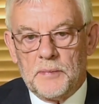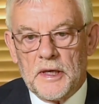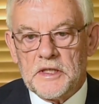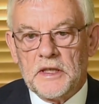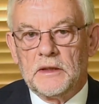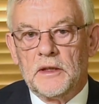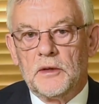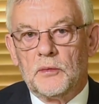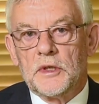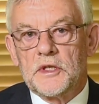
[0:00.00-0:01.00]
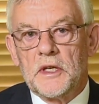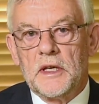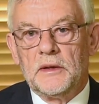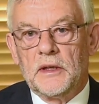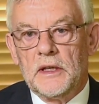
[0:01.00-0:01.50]
basically that we're
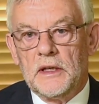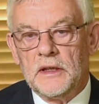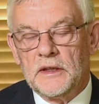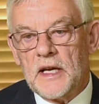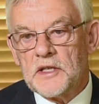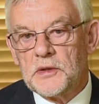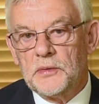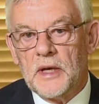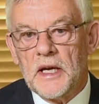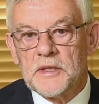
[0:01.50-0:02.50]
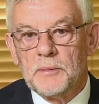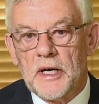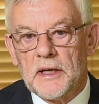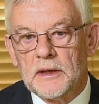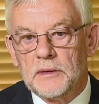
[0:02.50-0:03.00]
seeing the international gas
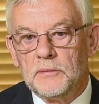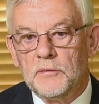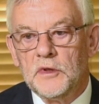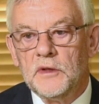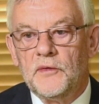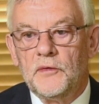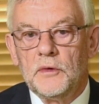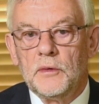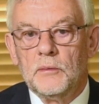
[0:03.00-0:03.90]
market move